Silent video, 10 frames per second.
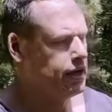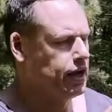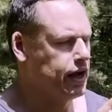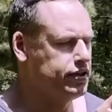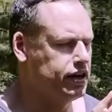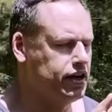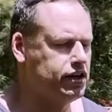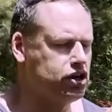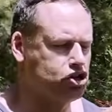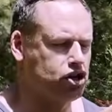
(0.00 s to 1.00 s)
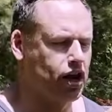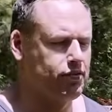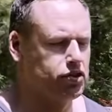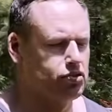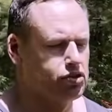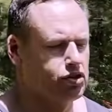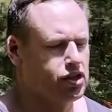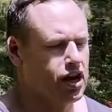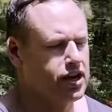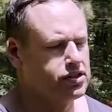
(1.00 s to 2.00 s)
And then in addition, having those
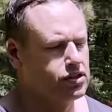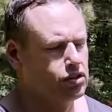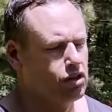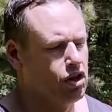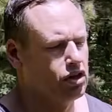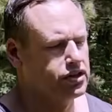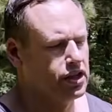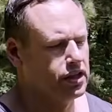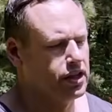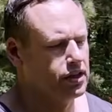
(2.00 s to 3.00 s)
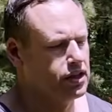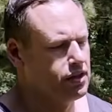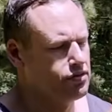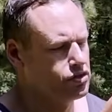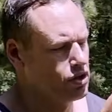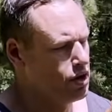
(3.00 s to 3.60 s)
nice, long, delicate leaves